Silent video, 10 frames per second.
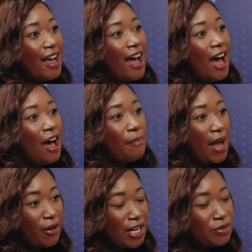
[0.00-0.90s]

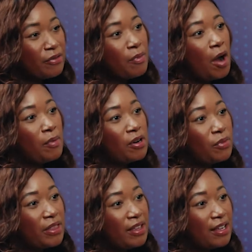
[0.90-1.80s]
I graduated from Auburn
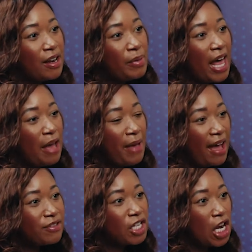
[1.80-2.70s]
with an applied
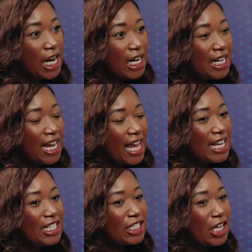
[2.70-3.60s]
math degree.
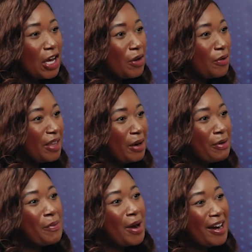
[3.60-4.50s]
And so there
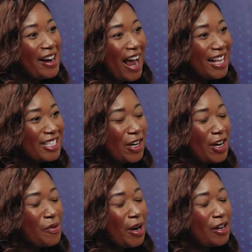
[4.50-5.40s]
we were. I
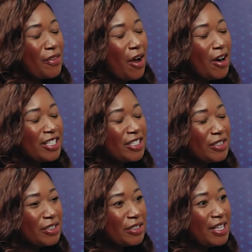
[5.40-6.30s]
started working on the
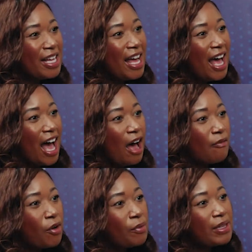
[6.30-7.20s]
Arsenal
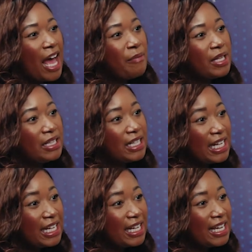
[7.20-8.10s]
for
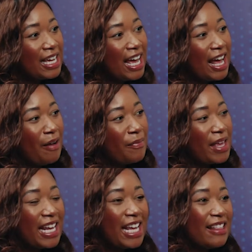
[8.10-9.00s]
reliability.
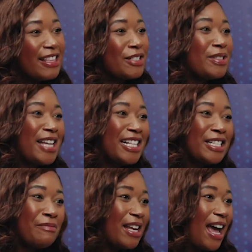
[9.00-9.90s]
And again, this was not
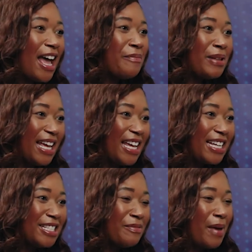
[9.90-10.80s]
something I had
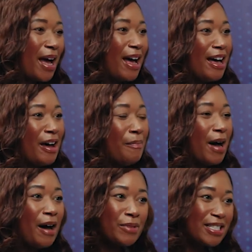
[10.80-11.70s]
planned. My
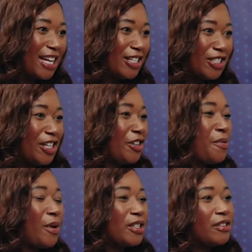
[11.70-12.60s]
mom was an engineer who
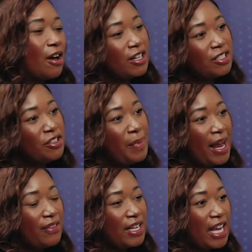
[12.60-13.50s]
worked on the Arsenal
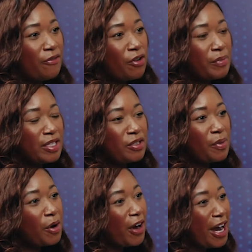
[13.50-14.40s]
back in the day for a missile
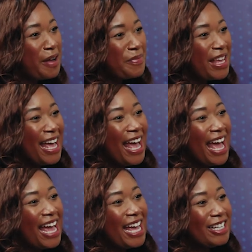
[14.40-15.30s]
program.
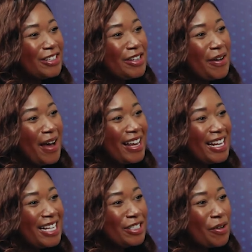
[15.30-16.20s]
And you know how it
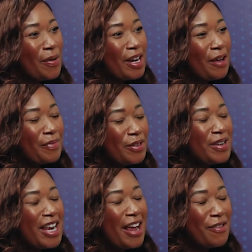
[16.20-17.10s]
is growing up, you
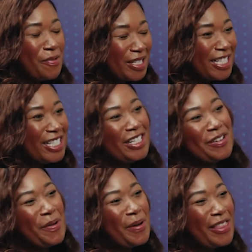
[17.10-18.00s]
never want to
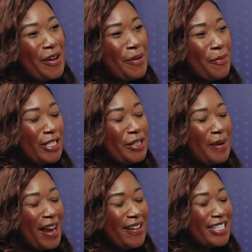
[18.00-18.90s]
do what your
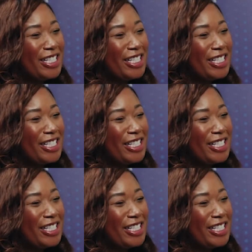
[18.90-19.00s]
parents